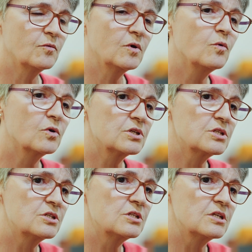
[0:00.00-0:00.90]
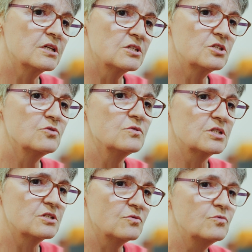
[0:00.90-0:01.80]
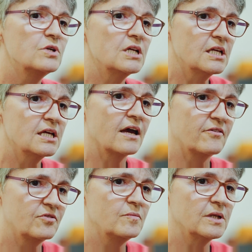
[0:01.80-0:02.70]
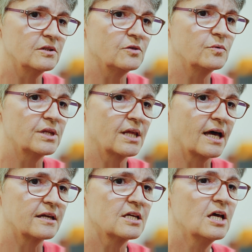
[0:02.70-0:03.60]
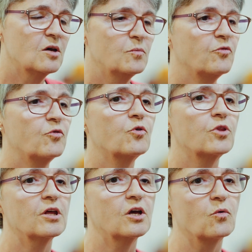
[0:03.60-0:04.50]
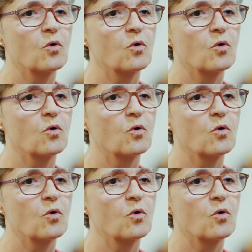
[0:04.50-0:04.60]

and we want students to really get familiar with that before they go